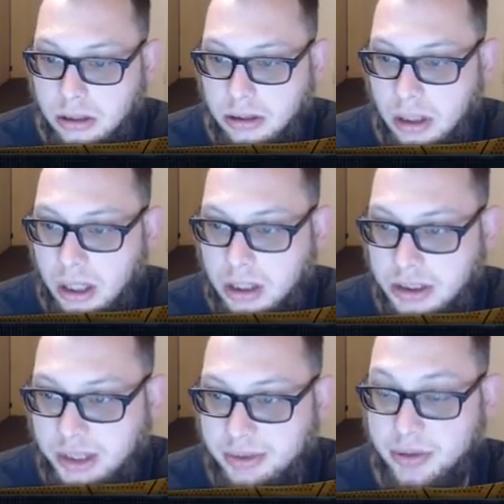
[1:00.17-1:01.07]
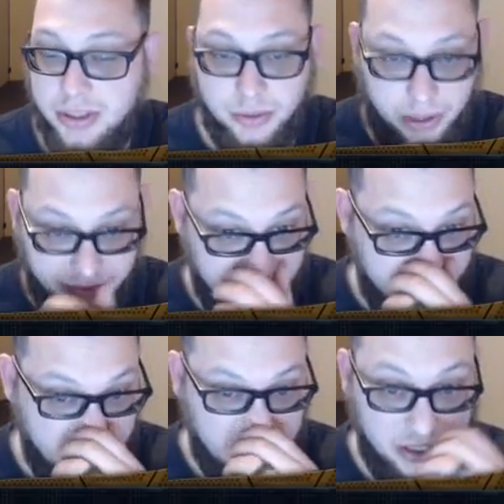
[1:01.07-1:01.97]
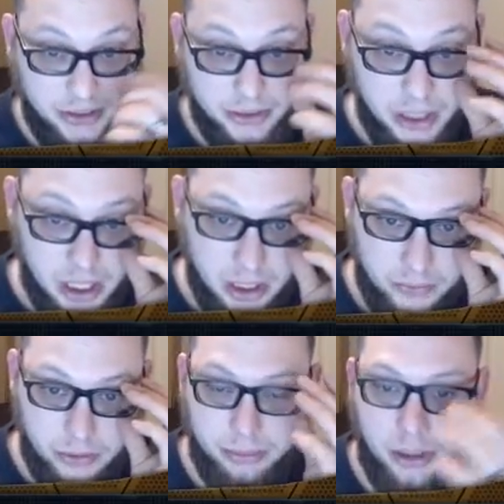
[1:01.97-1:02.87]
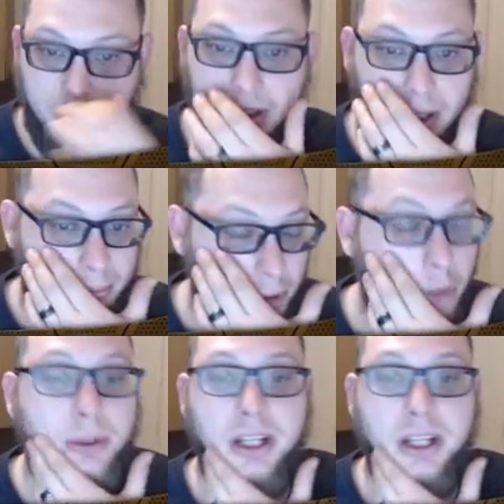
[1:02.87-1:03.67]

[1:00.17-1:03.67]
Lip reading: the cheapest one is $1272 from Pro Play